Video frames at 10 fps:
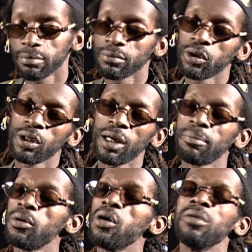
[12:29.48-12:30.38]
but a
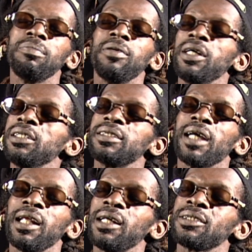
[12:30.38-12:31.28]
puppet
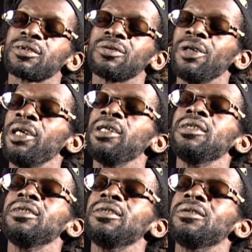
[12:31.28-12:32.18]
and a
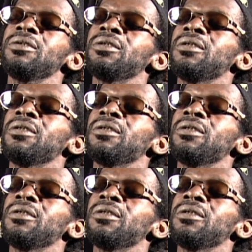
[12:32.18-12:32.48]
string.